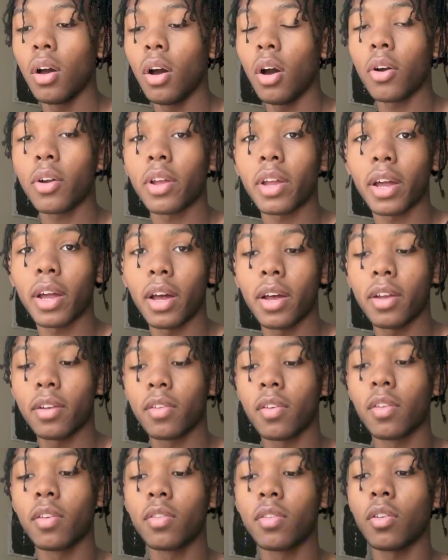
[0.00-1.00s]
Okay
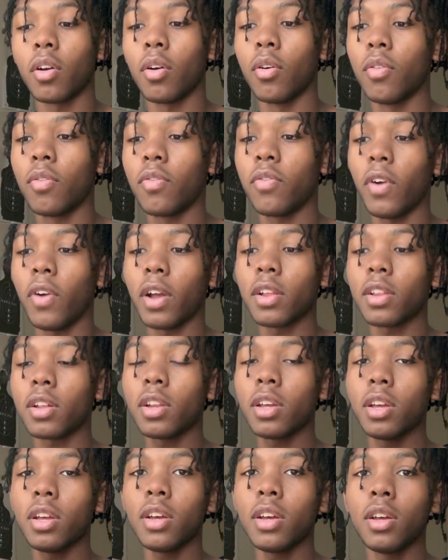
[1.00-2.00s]
guys, so
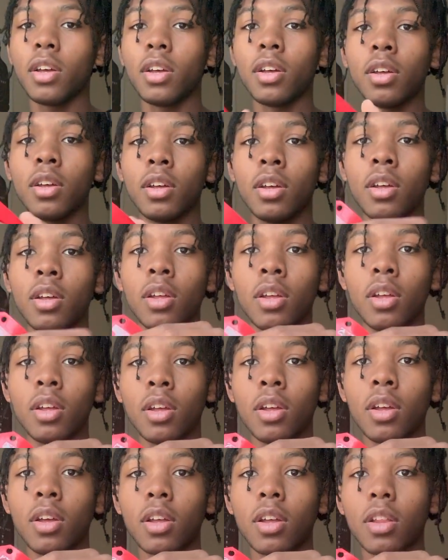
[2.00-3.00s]
finally,
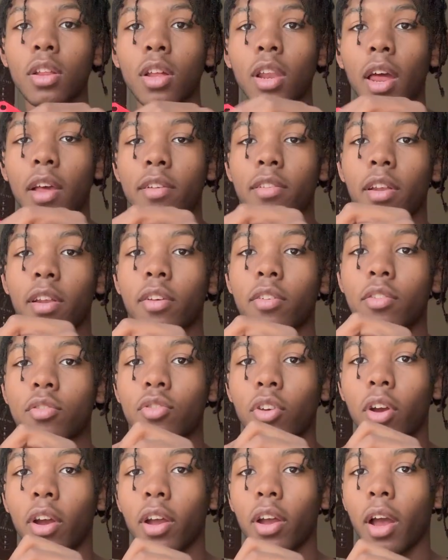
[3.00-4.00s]
the last letter is
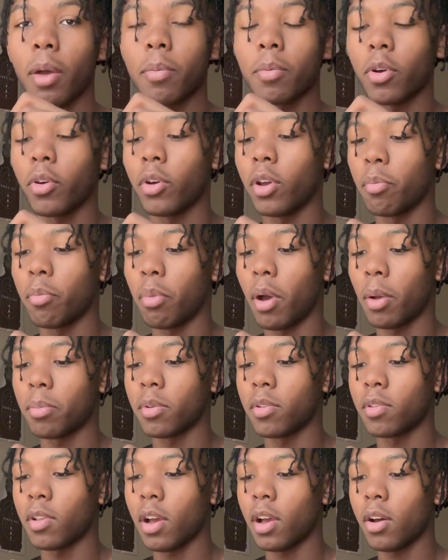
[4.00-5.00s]
dry. I'm gonna go ahead and pop
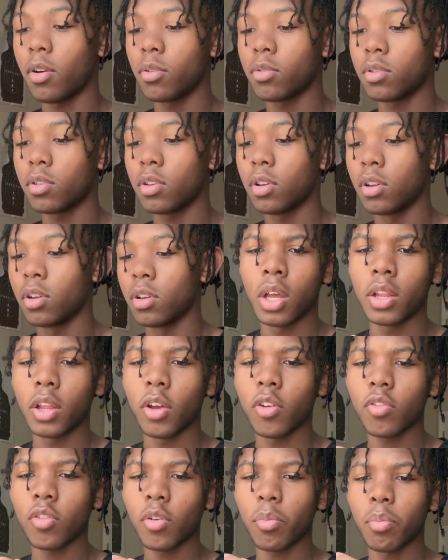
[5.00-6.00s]
this out.
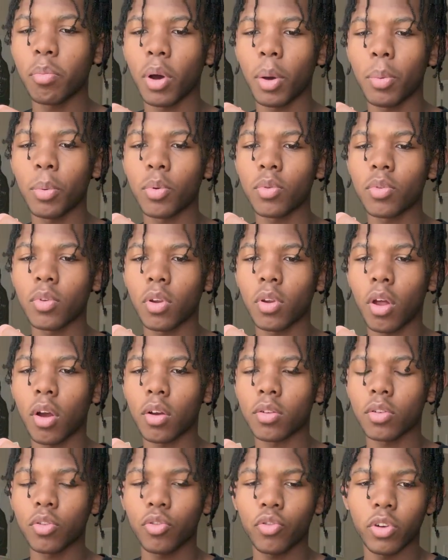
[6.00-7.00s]
There's some bubbles
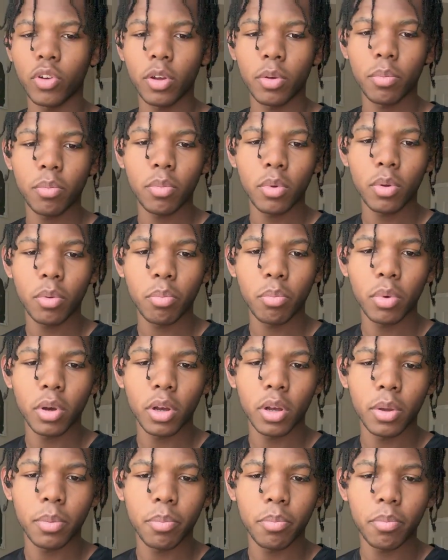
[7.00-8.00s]
along the rim,
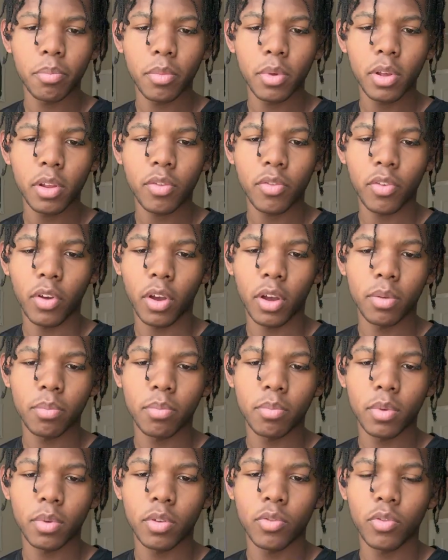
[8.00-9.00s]
but it's fine.
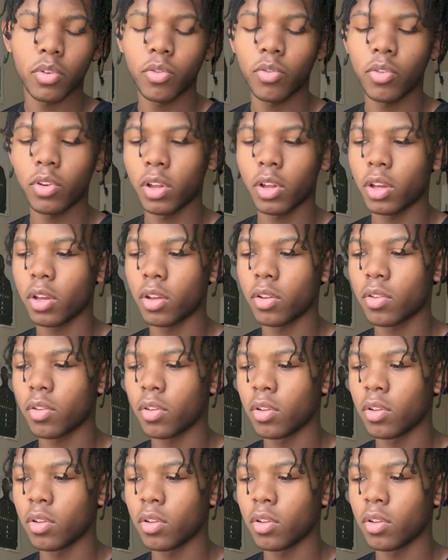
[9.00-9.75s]
It really is.